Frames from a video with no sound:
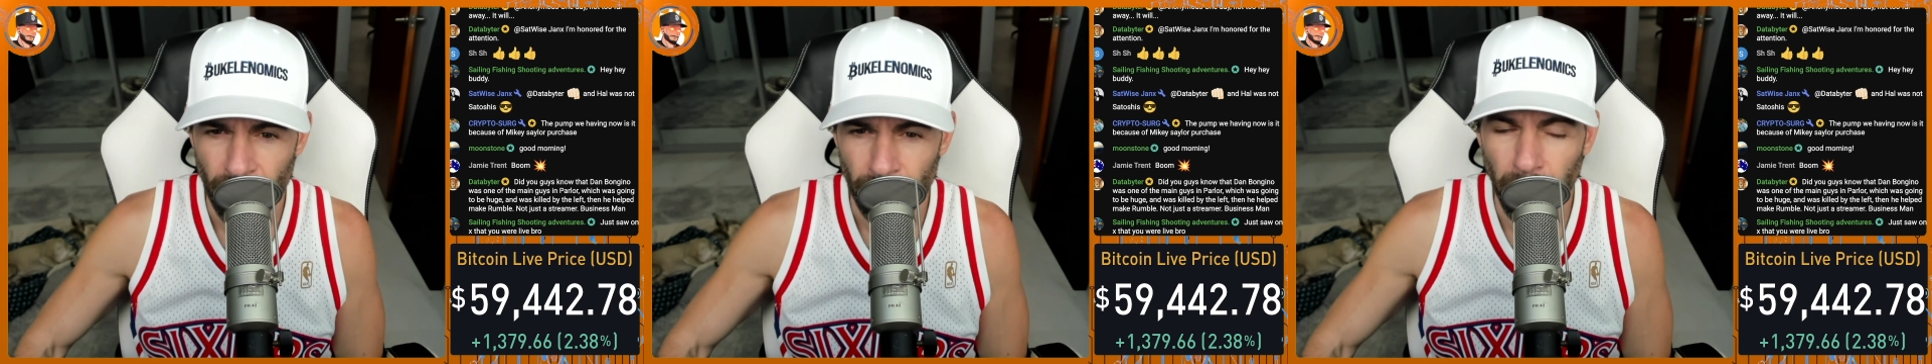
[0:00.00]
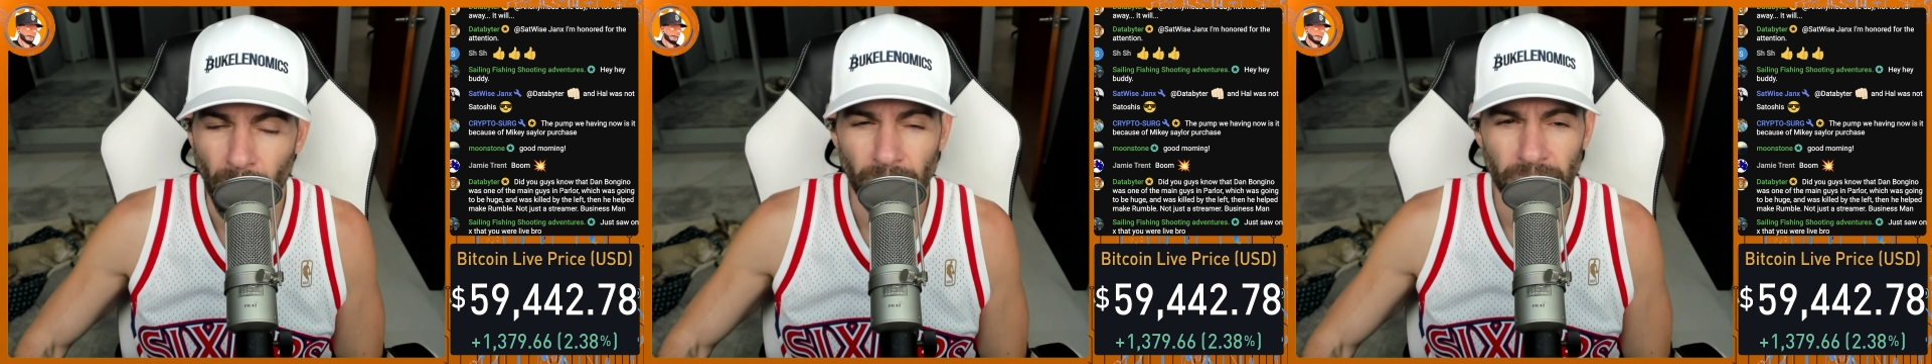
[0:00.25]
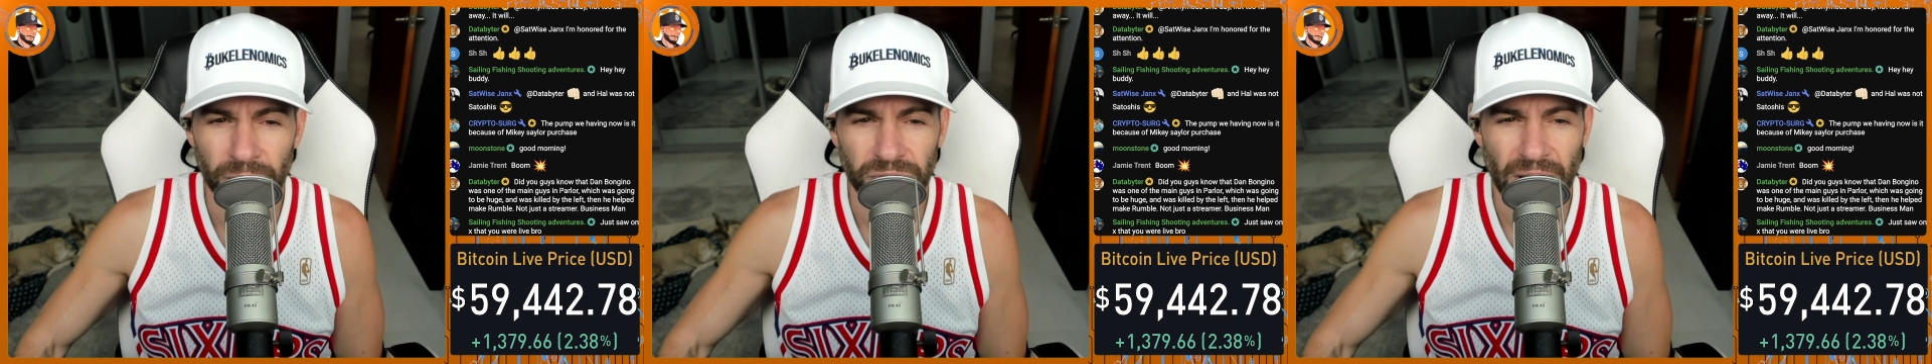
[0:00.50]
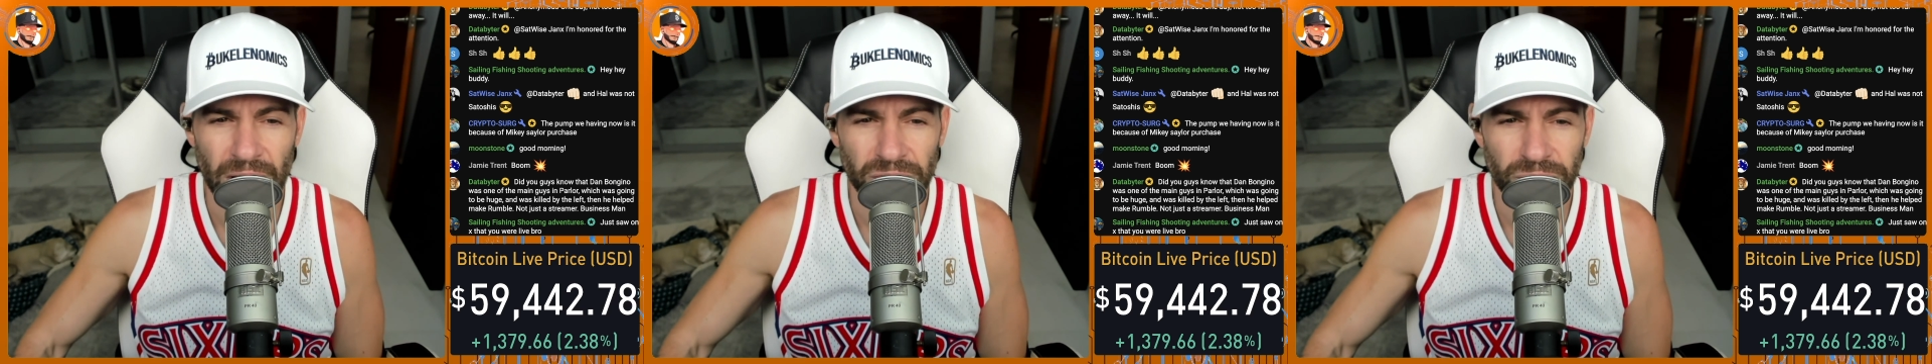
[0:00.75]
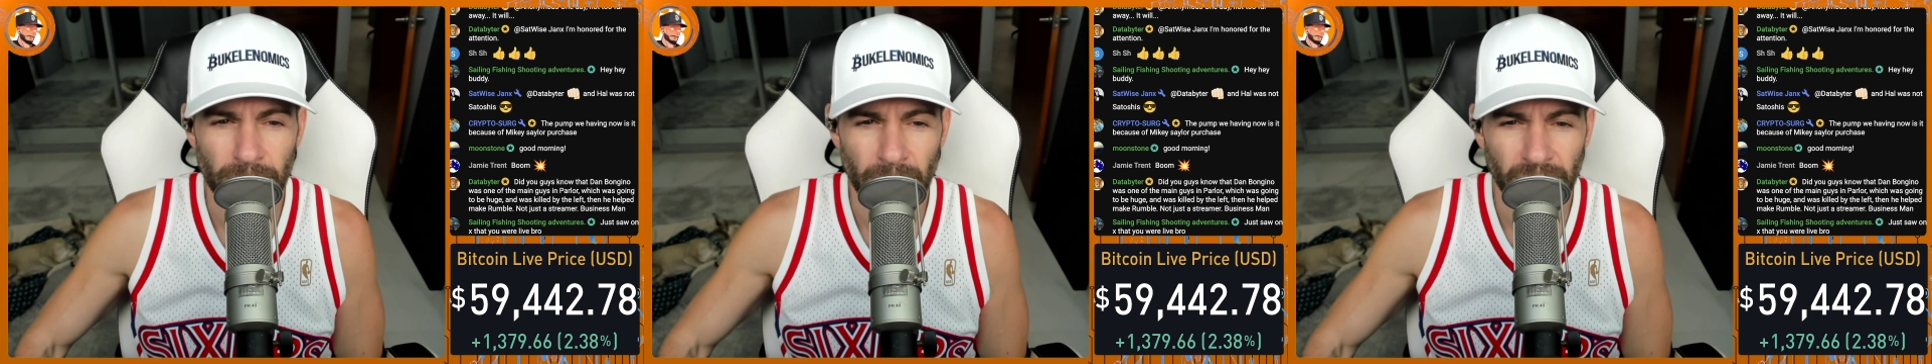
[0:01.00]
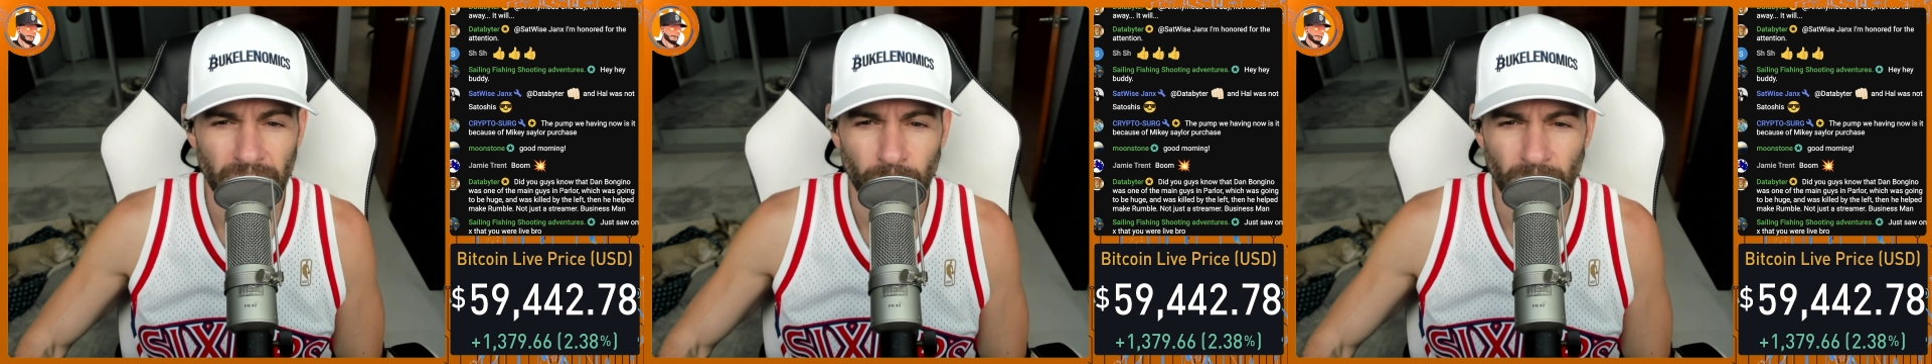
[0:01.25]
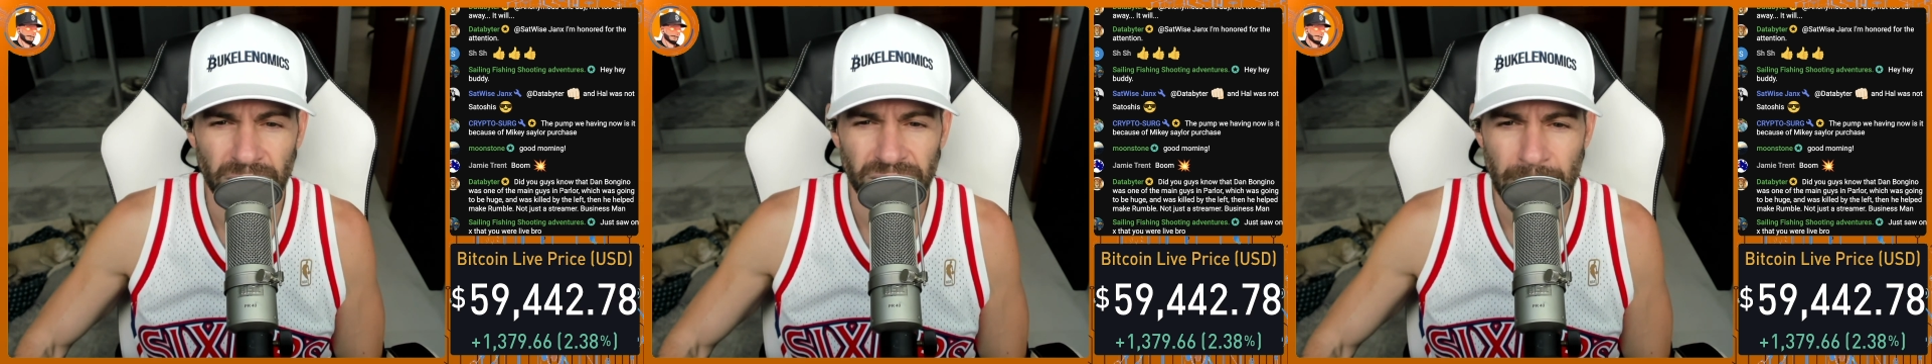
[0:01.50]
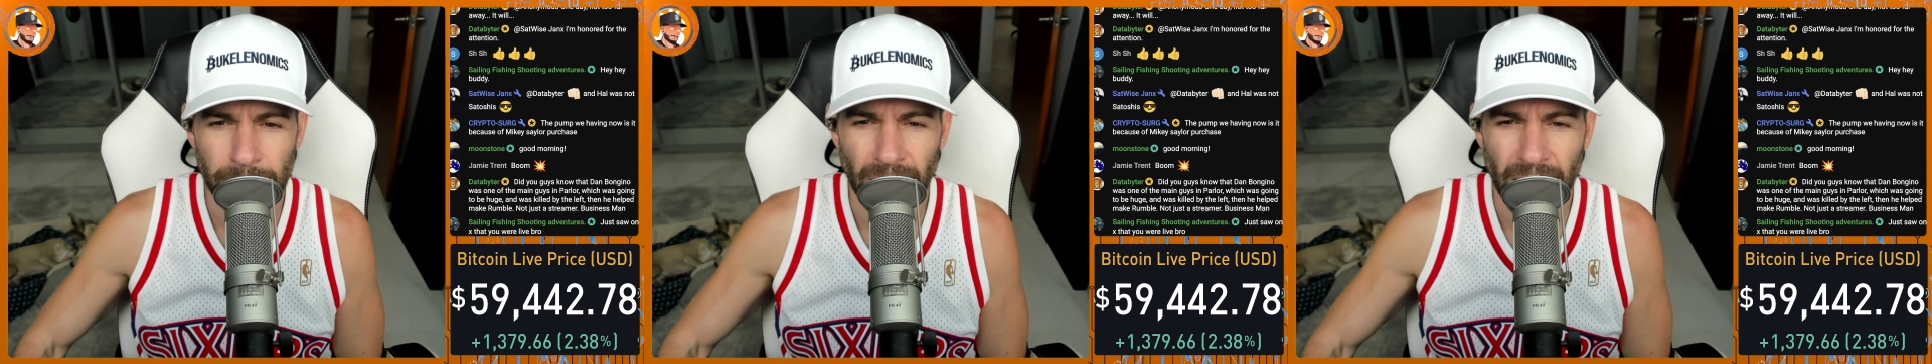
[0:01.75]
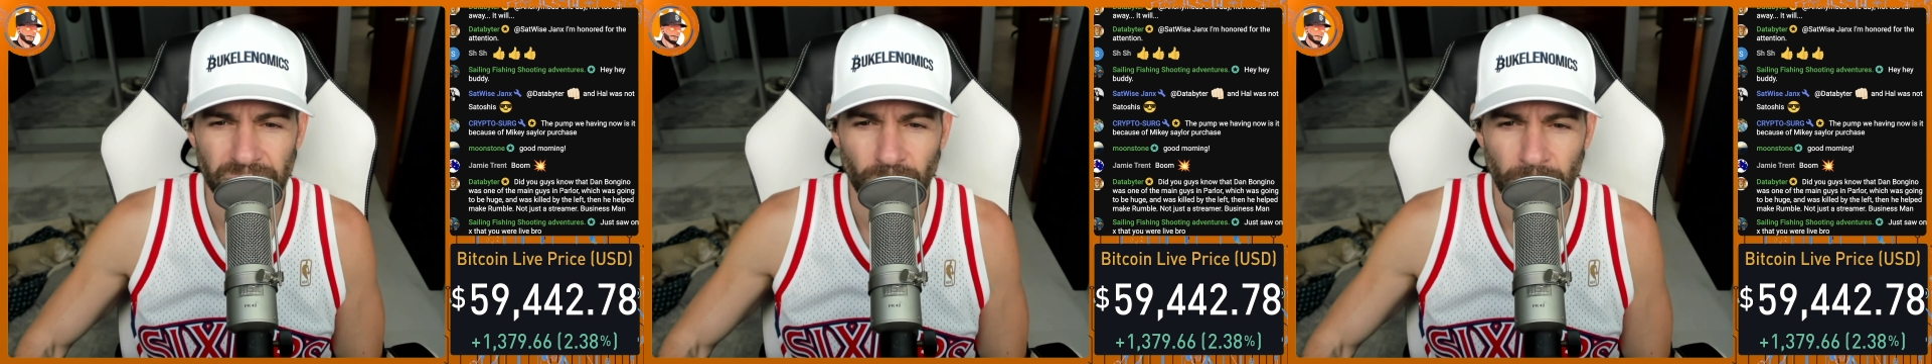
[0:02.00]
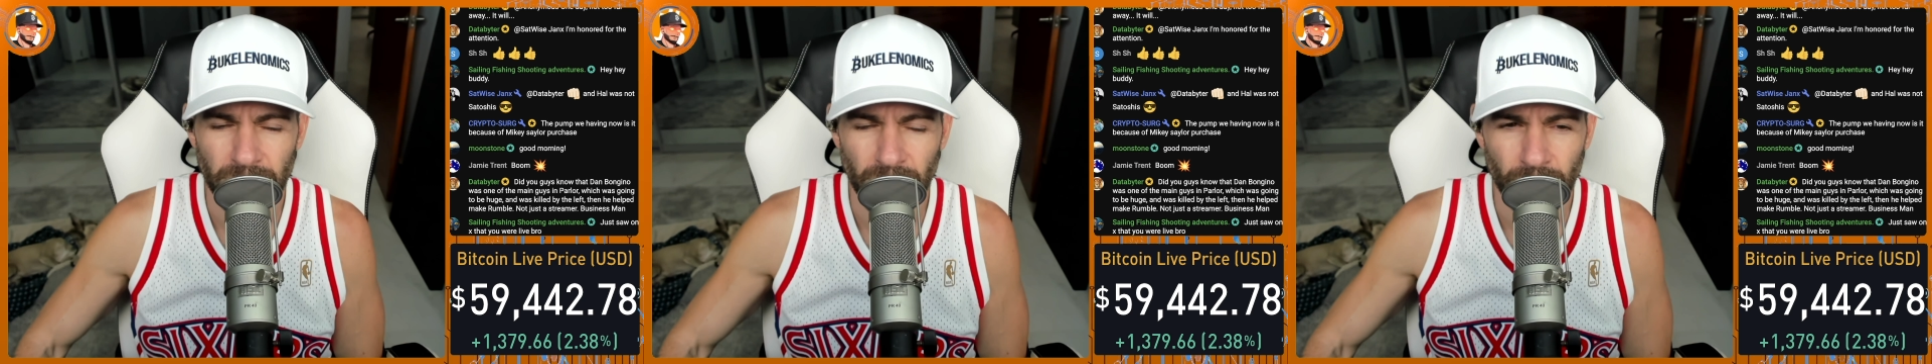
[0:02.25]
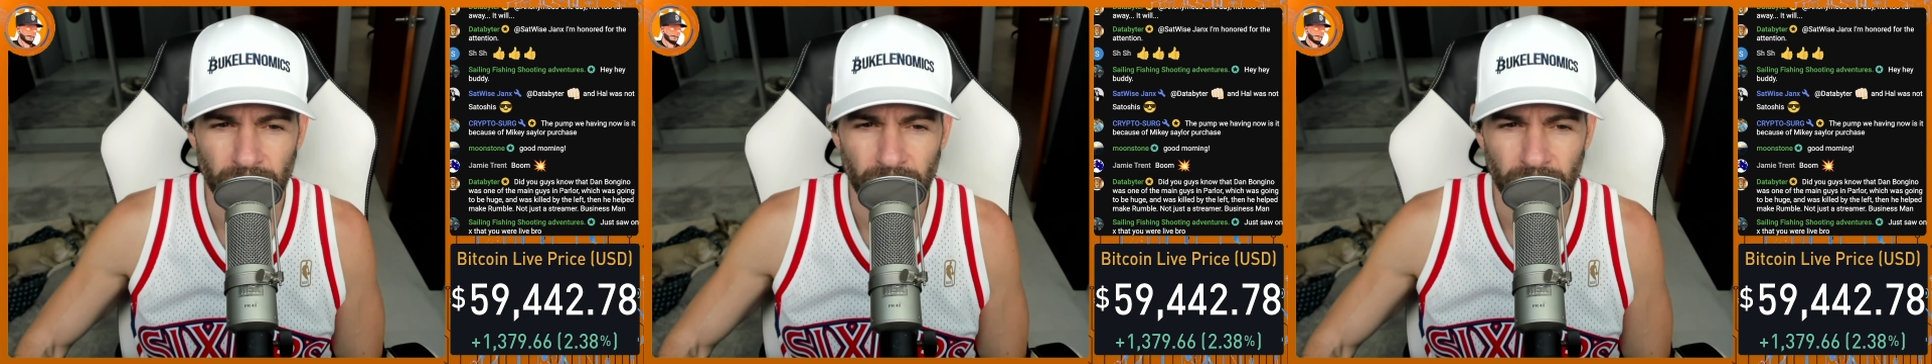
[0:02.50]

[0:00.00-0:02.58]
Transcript: Parler sounds familiar. What does that platform do?